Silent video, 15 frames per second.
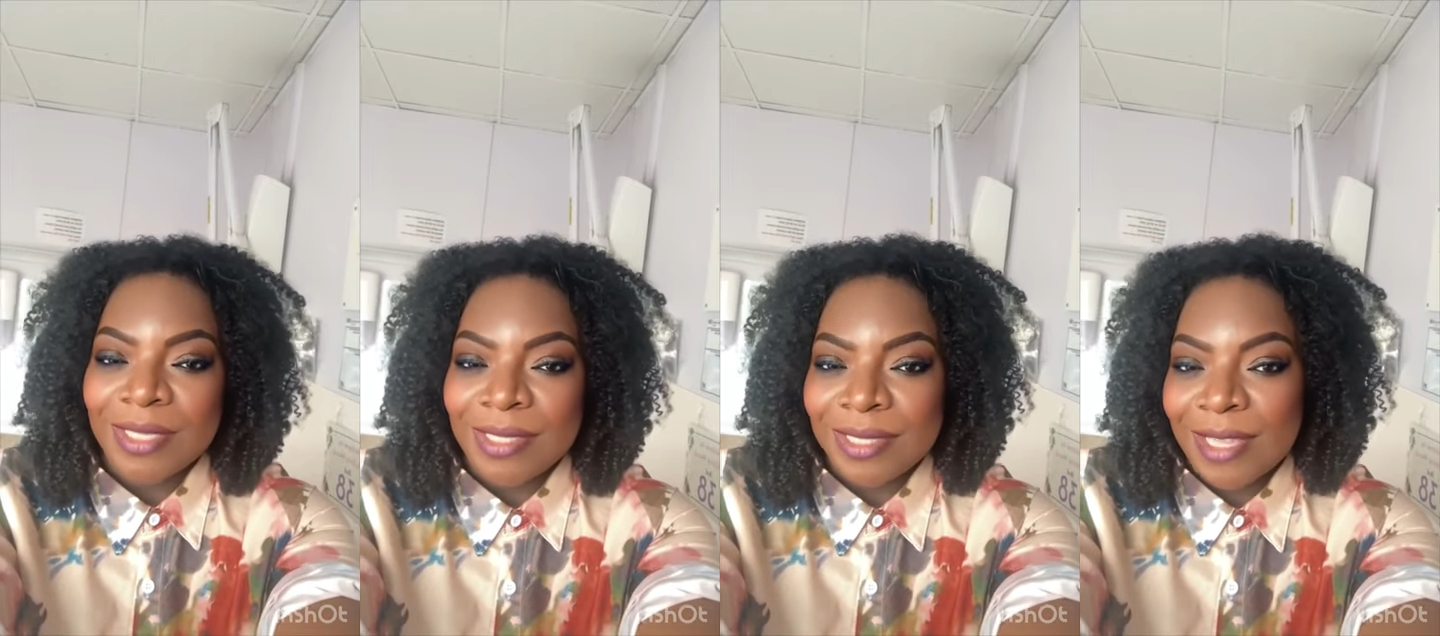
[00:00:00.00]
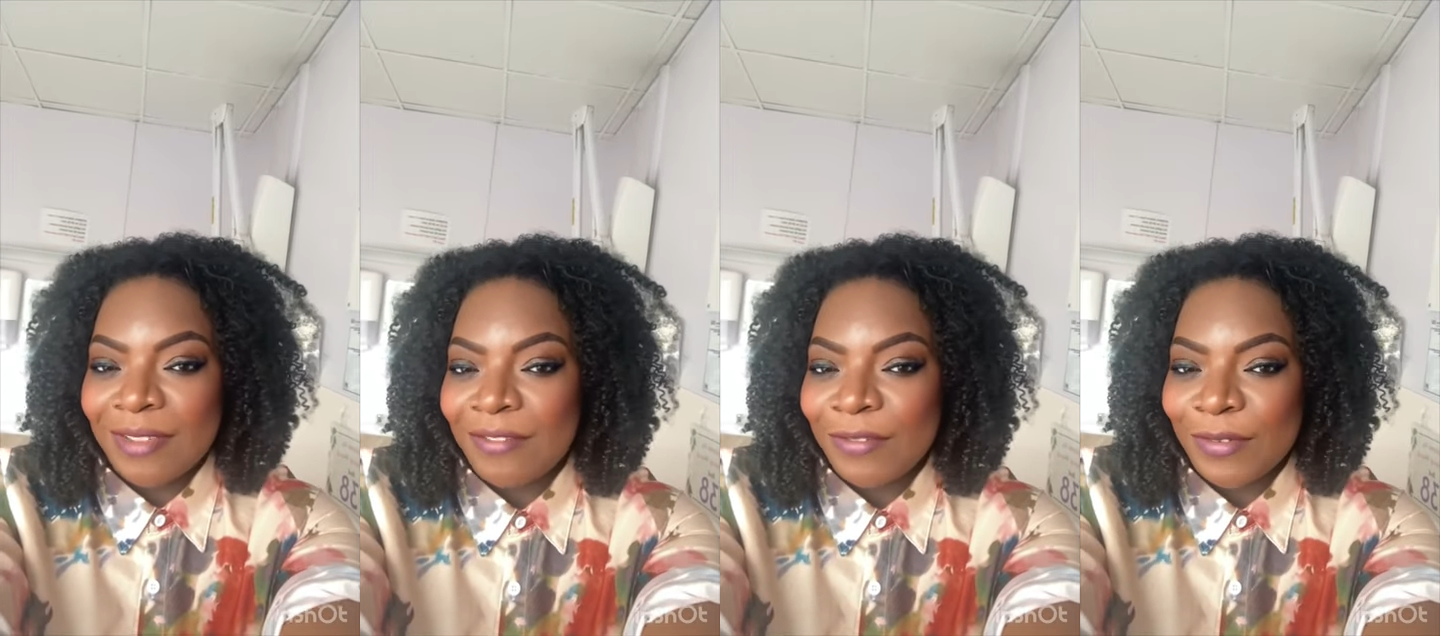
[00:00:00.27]

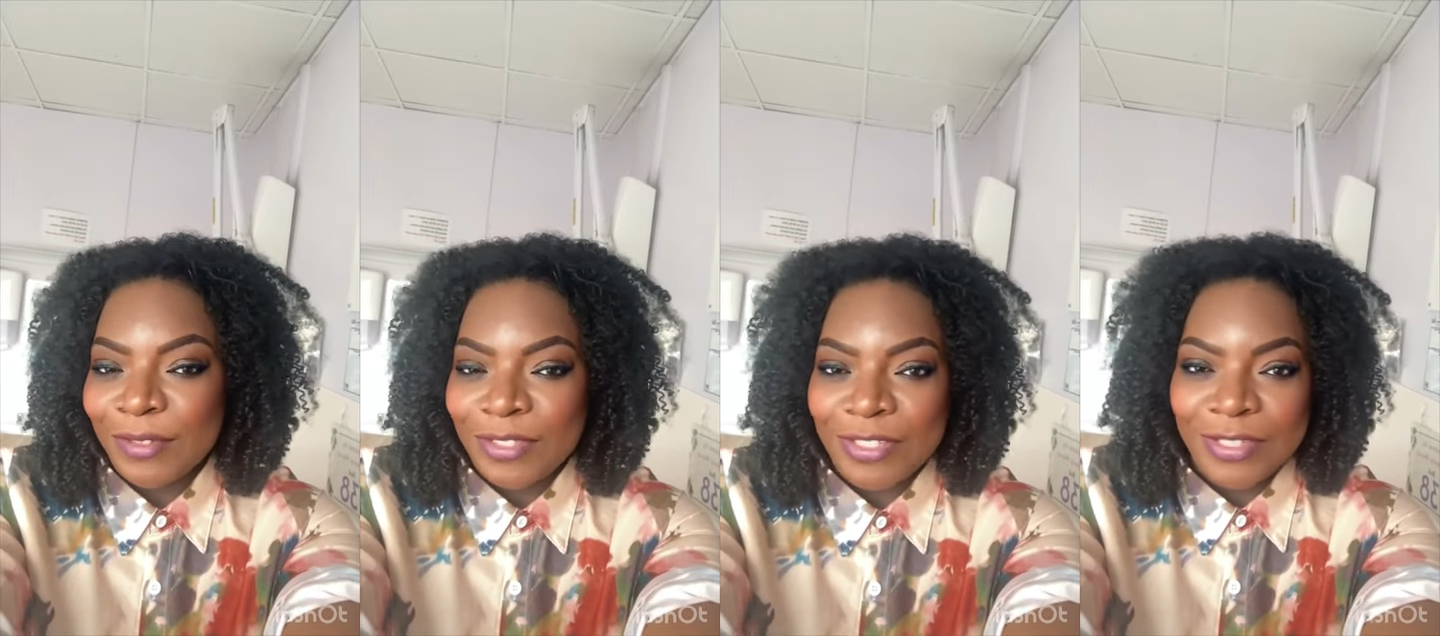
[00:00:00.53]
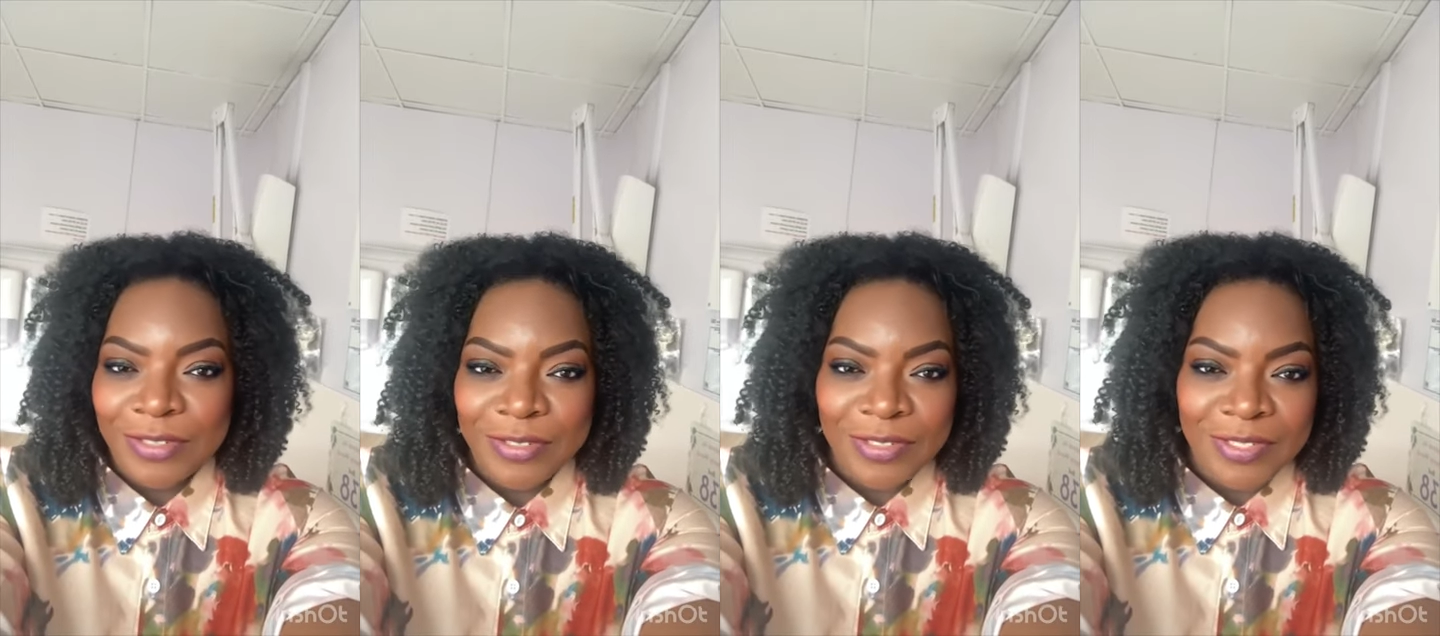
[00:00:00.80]
take
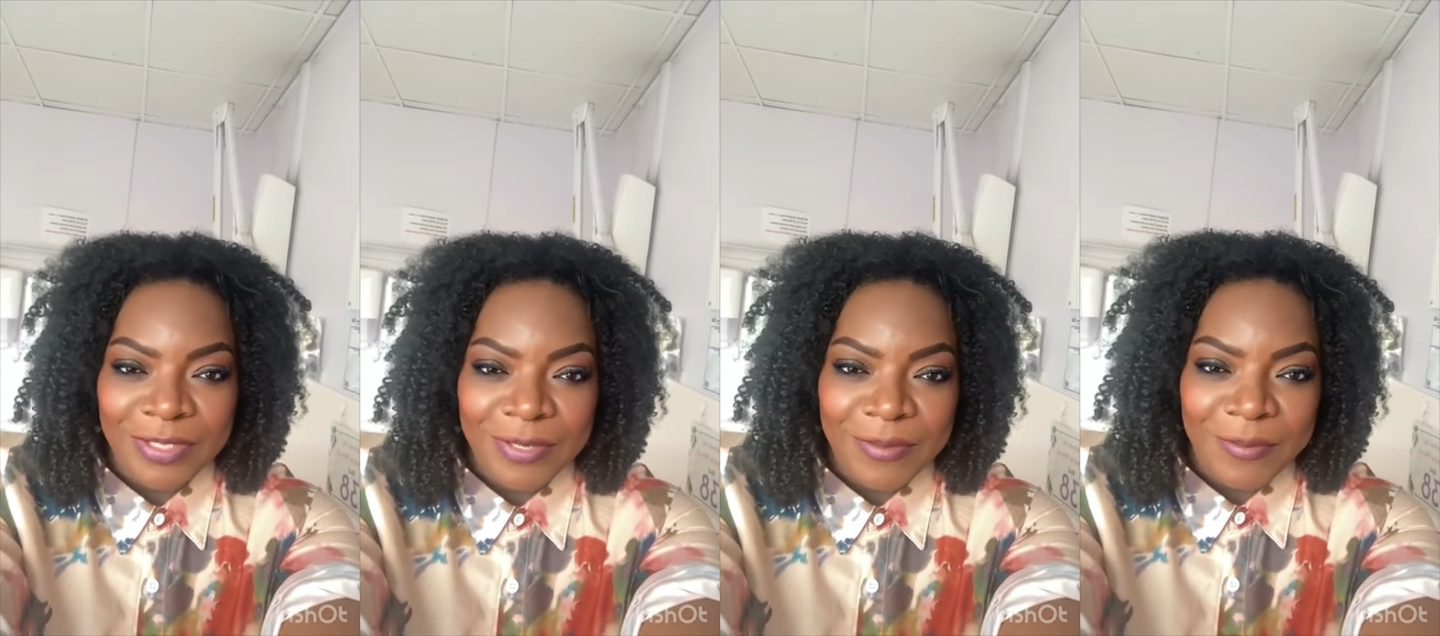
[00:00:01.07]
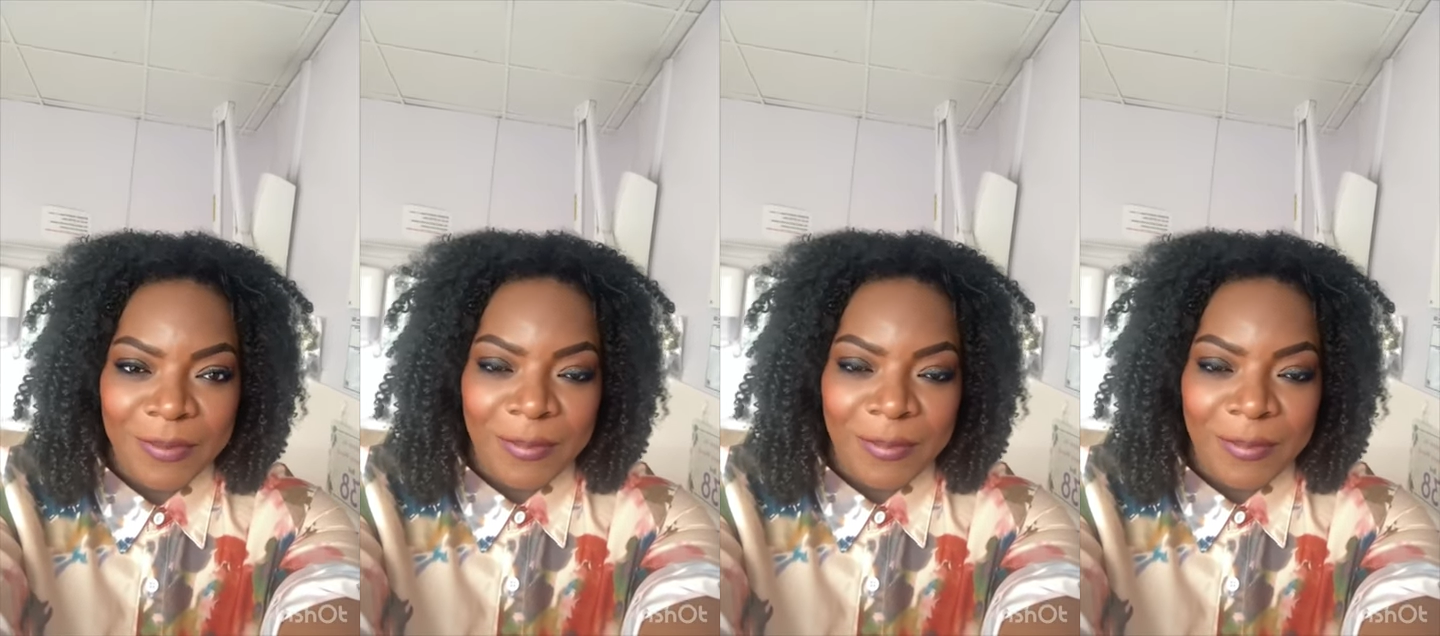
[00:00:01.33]
photos.